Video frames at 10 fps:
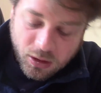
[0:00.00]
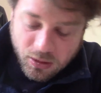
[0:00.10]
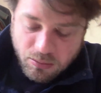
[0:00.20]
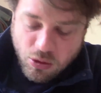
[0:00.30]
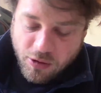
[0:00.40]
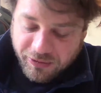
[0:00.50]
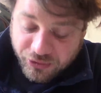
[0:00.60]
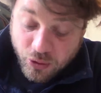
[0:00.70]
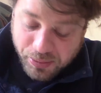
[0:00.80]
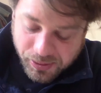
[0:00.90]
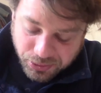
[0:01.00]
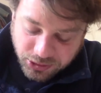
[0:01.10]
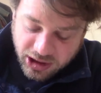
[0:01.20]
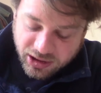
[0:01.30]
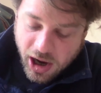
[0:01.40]
more few people
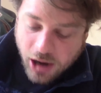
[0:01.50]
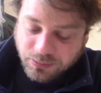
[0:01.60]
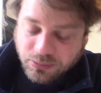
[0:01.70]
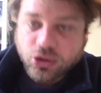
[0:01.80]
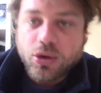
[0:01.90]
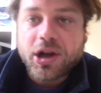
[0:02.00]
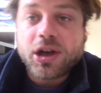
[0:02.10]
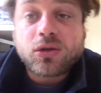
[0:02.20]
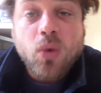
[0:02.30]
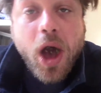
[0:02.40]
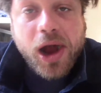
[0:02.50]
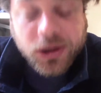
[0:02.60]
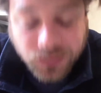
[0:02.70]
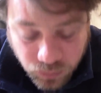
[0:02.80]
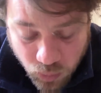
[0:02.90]
that they're doing it
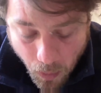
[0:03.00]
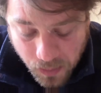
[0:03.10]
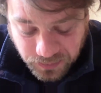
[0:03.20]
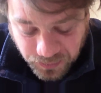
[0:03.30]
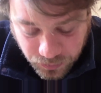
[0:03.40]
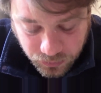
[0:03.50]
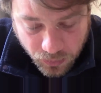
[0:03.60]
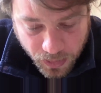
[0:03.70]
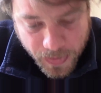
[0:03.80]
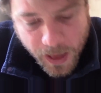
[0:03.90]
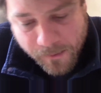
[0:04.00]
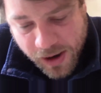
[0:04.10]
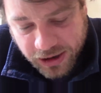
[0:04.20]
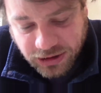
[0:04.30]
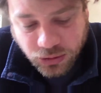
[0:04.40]
well.
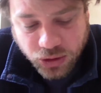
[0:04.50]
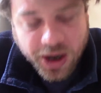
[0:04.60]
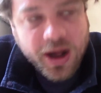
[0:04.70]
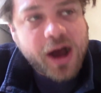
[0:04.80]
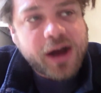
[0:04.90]
But anyway, I